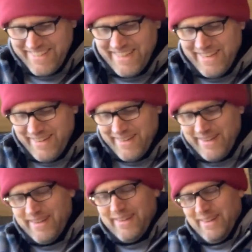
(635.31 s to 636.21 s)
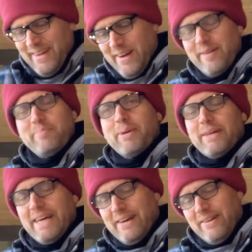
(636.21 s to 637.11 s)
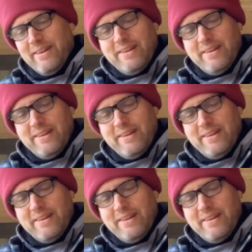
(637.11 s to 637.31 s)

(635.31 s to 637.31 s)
that aren't burnt out.